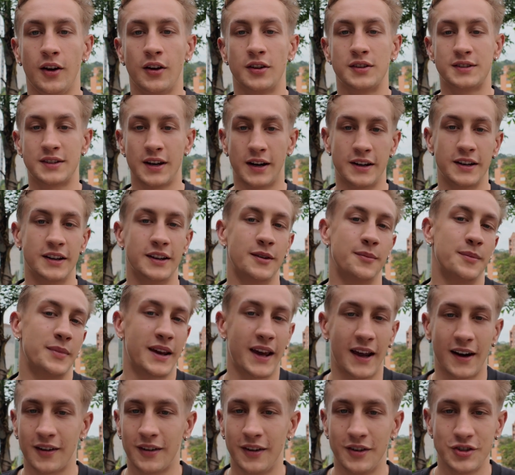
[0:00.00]
studying
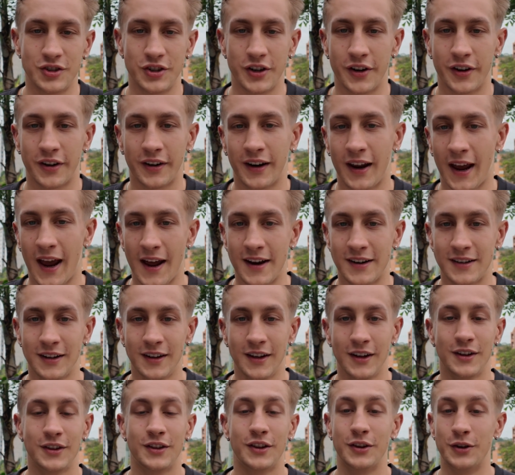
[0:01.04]
mechanical engineering at
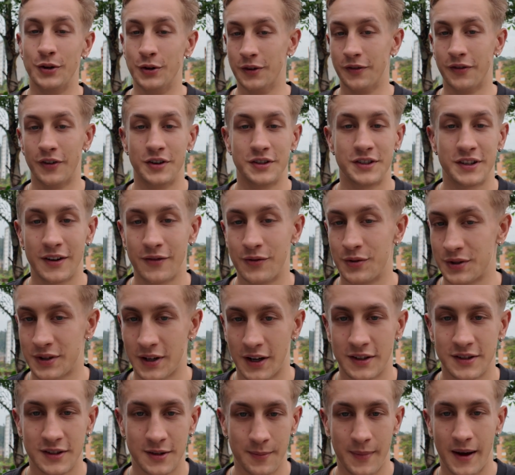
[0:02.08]
the University of
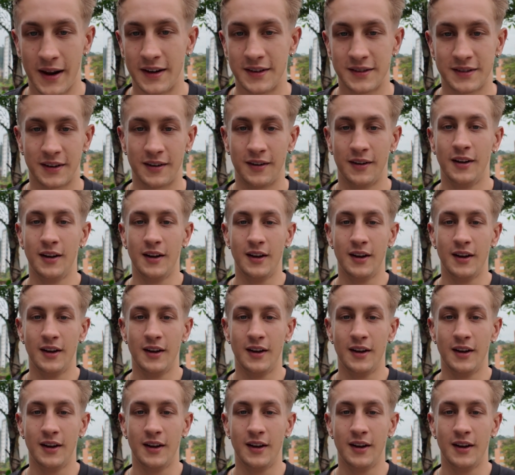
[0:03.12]
Wisconsin-Madison.